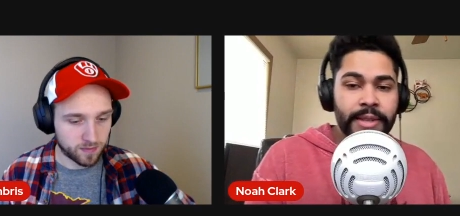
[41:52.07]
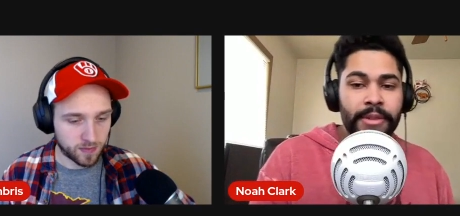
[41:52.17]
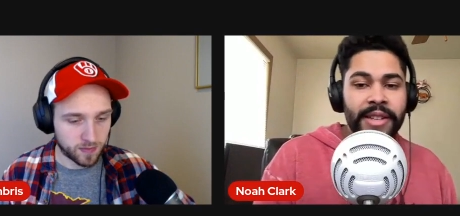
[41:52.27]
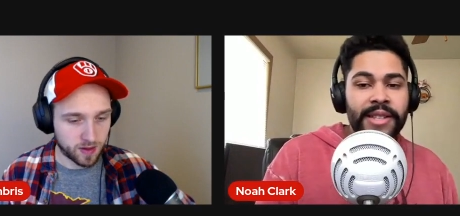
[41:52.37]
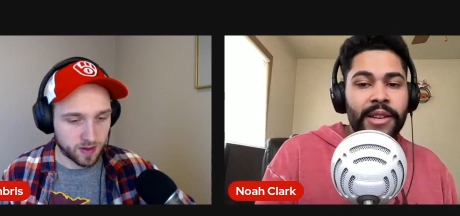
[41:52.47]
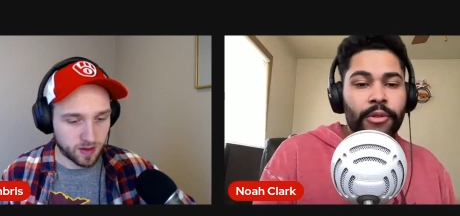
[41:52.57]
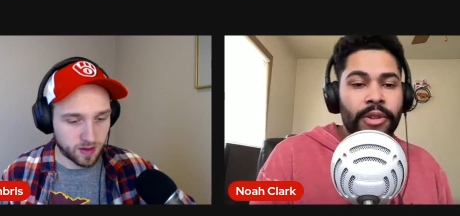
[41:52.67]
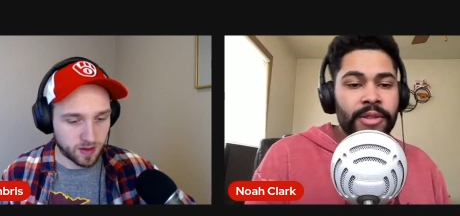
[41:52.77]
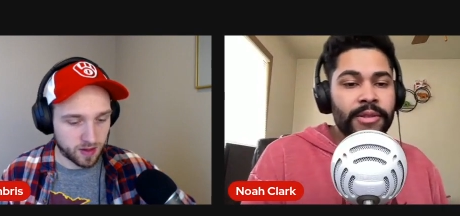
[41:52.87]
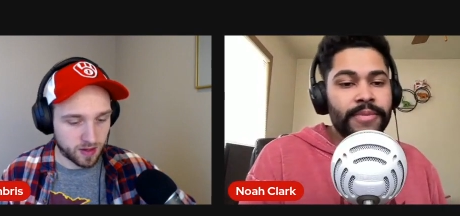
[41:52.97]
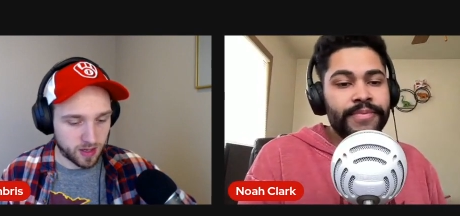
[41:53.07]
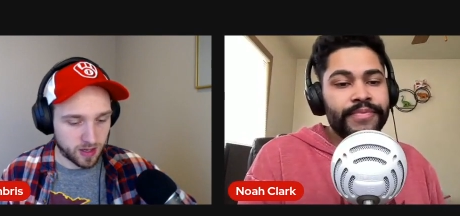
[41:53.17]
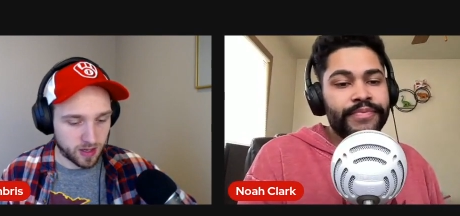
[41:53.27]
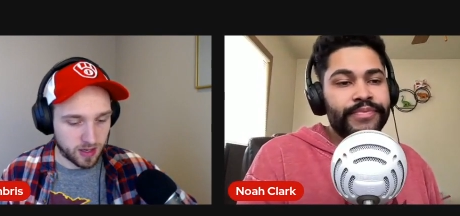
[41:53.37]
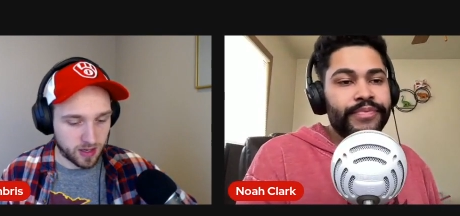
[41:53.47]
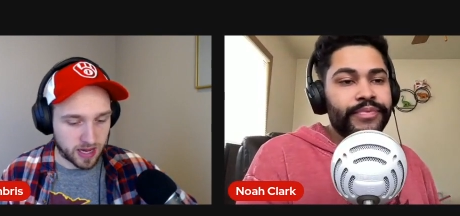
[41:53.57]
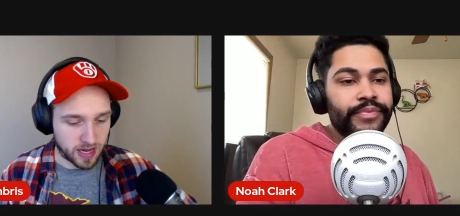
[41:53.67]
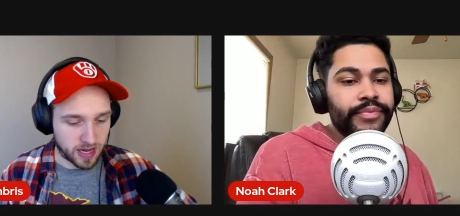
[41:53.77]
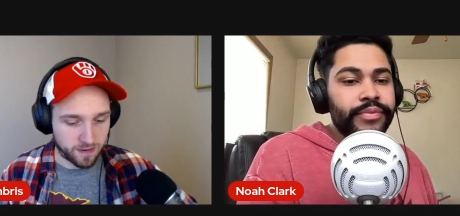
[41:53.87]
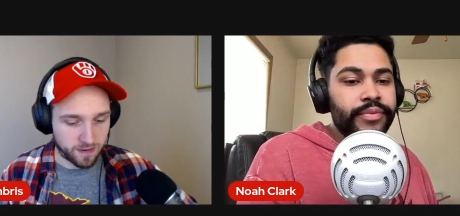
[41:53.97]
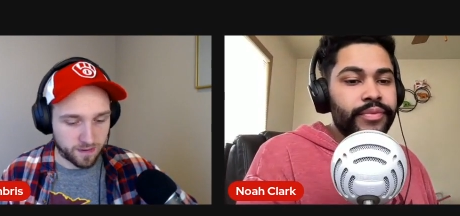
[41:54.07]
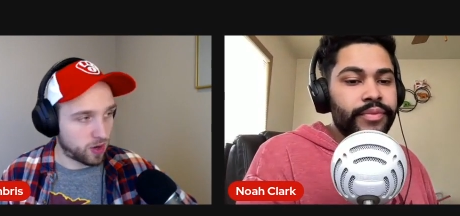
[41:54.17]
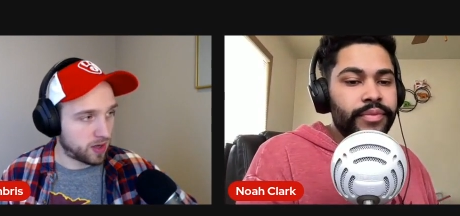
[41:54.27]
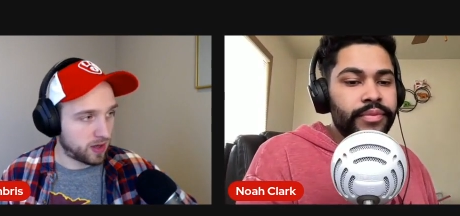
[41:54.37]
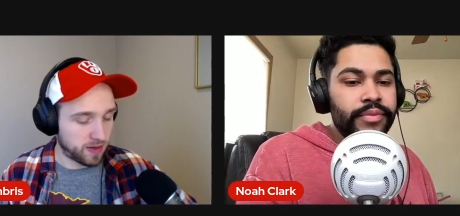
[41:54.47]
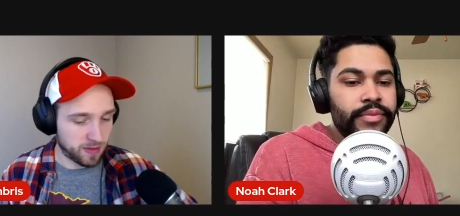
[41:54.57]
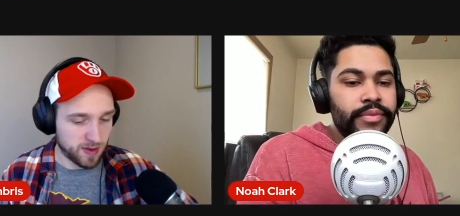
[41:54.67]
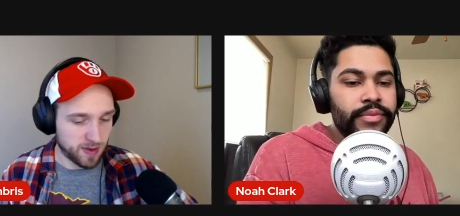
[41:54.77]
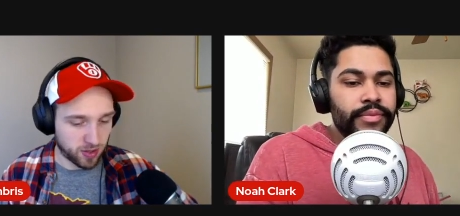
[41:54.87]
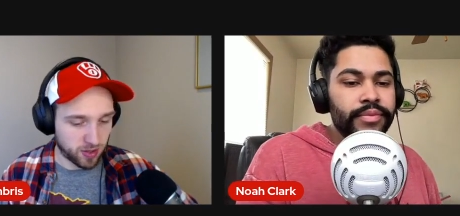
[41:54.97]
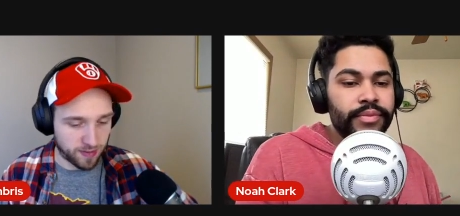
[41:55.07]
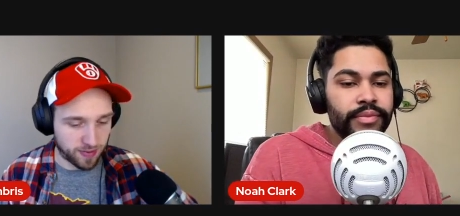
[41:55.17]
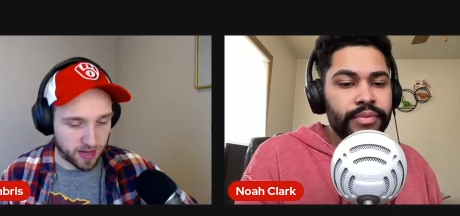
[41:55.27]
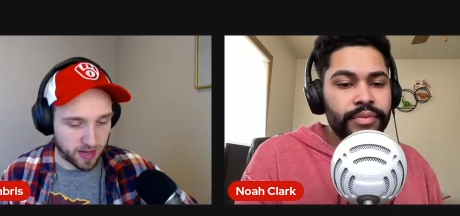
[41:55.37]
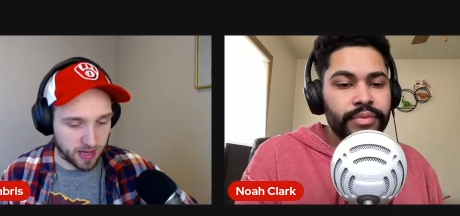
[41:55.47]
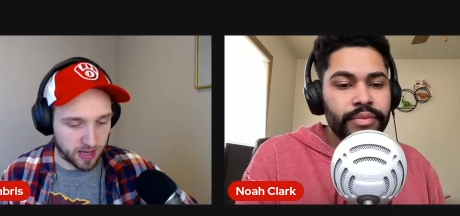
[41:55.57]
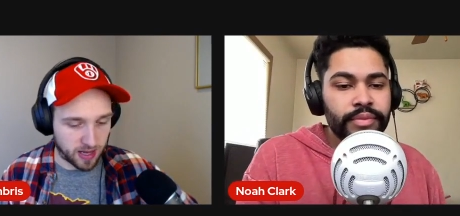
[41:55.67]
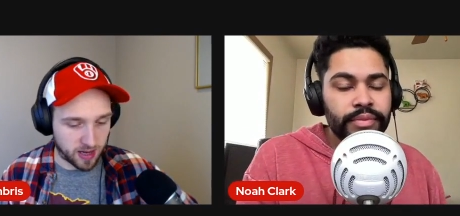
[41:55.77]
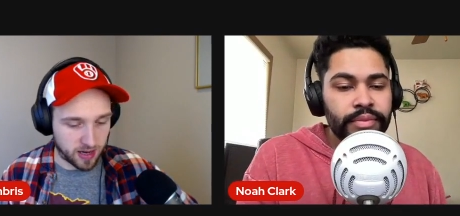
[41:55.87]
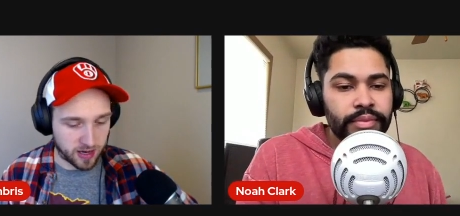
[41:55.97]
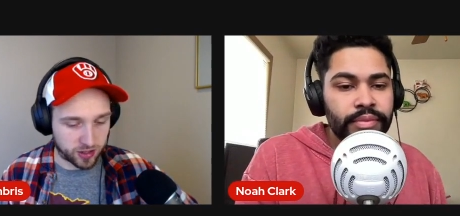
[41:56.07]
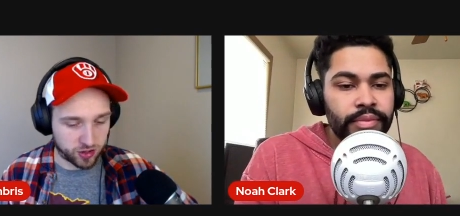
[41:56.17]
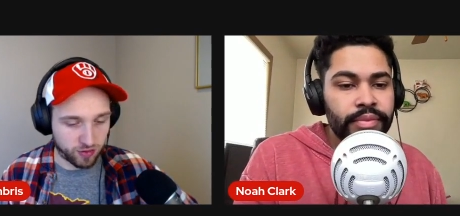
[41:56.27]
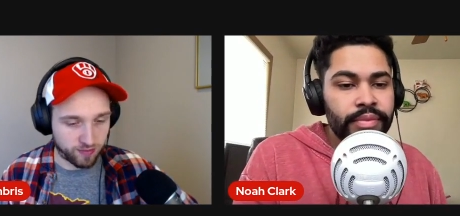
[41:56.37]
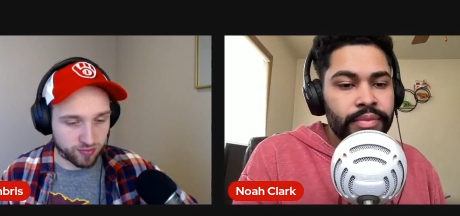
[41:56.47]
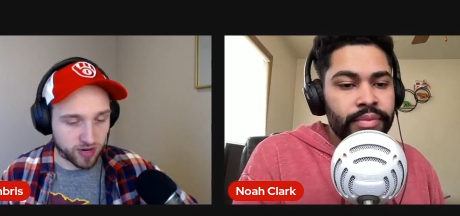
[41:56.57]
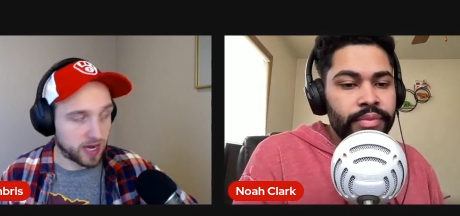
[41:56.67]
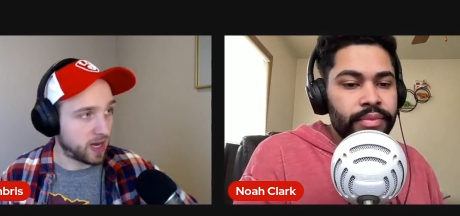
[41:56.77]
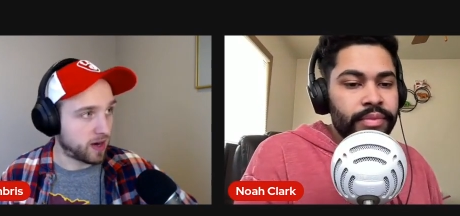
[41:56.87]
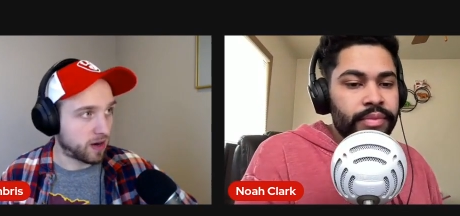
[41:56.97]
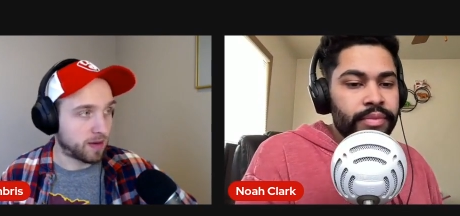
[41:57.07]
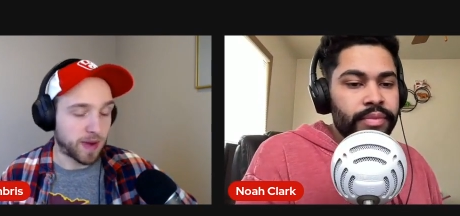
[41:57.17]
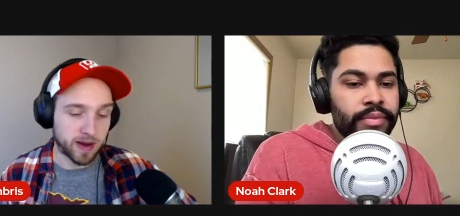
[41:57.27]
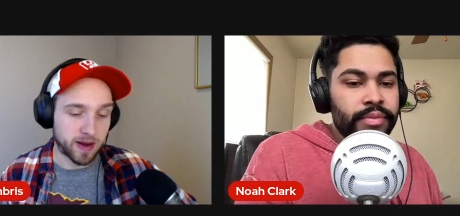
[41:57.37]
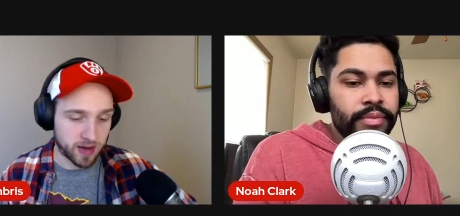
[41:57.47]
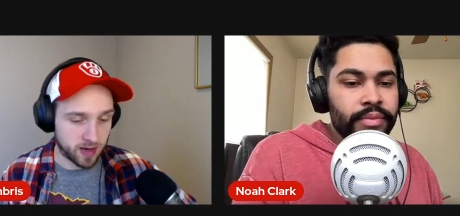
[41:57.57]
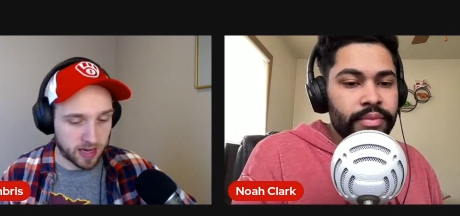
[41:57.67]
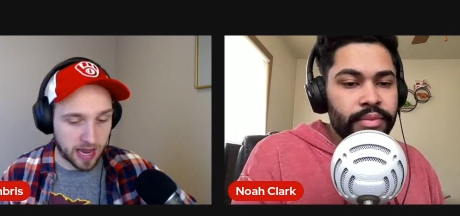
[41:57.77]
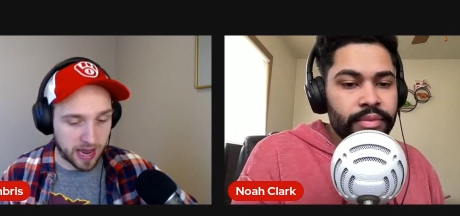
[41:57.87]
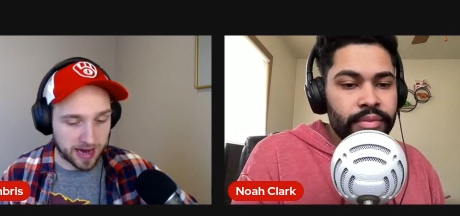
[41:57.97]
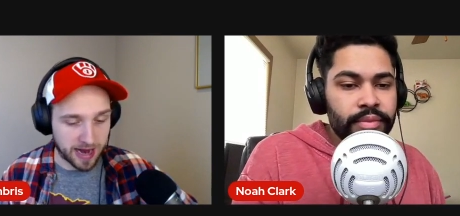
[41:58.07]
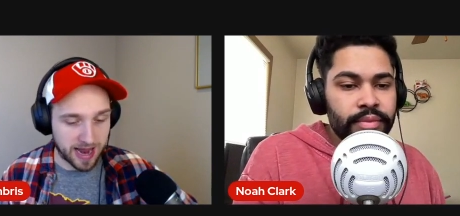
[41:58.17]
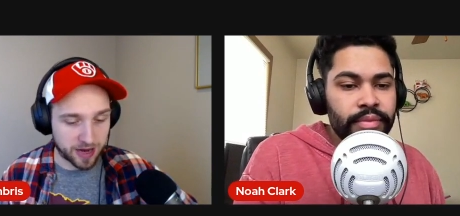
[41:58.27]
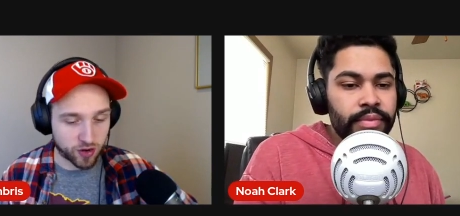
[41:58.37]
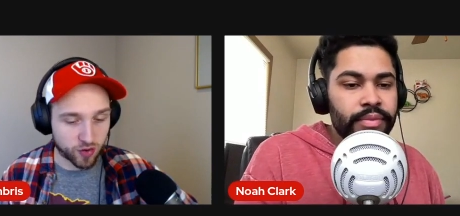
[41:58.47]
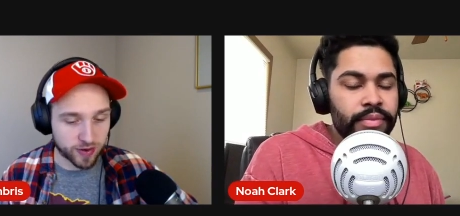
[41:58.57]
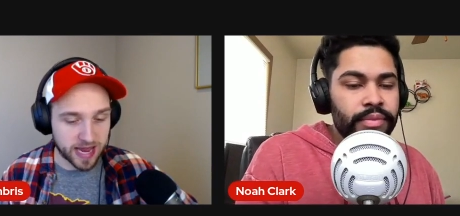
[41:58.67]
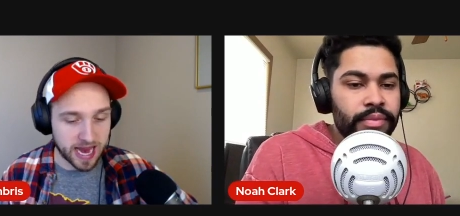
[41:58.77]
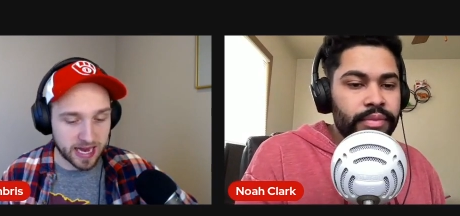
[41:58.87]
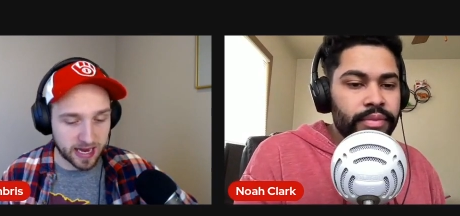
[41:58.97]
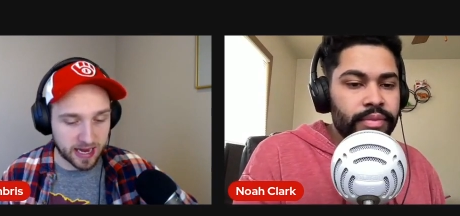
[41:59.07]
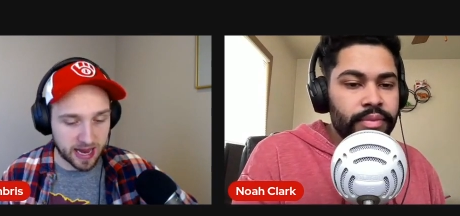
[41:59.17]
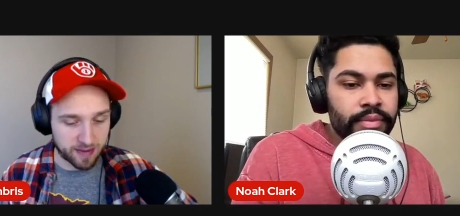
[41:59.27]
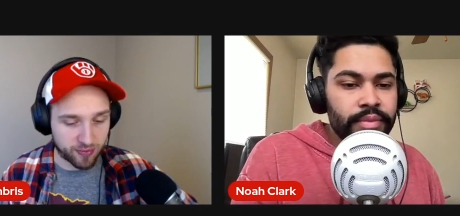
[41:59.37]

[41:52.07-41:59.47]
Speaker 1: playing St. Lawrence.
Speaker 2: Yeah, let me pull up an actual bracket here. I had created a